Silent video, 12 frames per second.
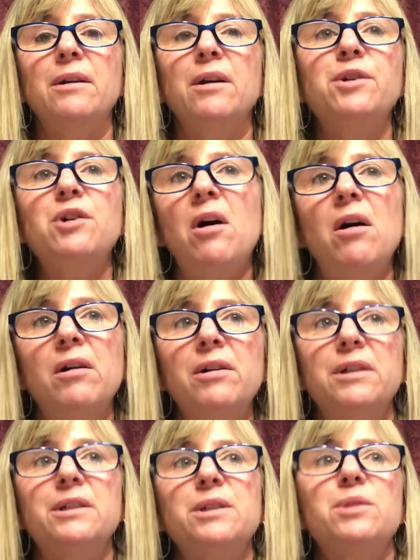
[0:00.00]
A
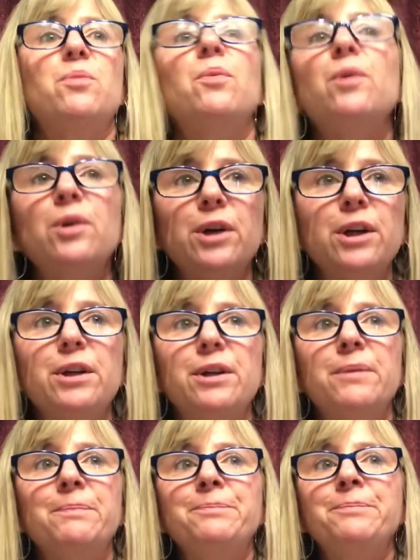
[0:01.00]
Taurus
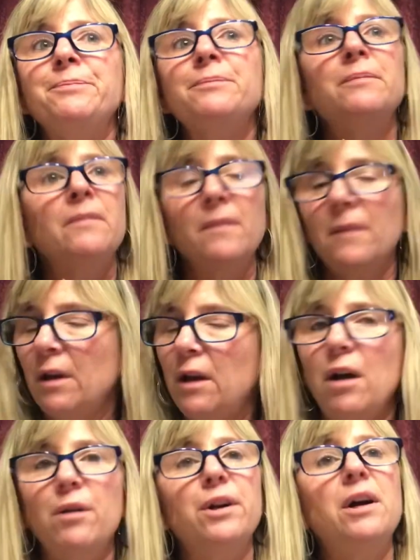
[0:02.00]
would
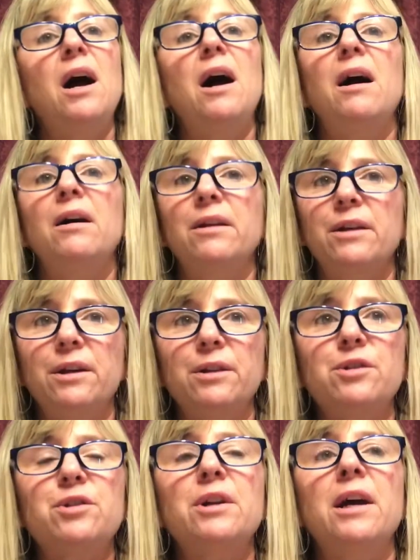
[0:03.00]
go to
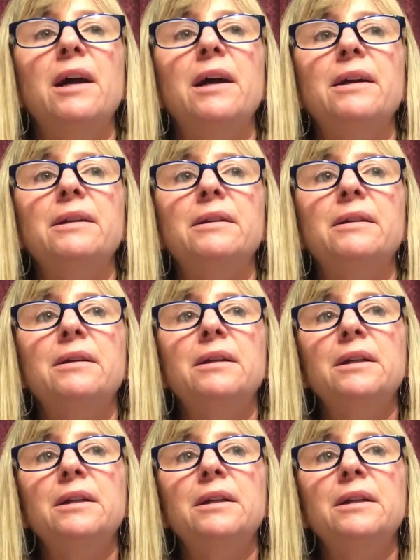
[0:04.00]
college and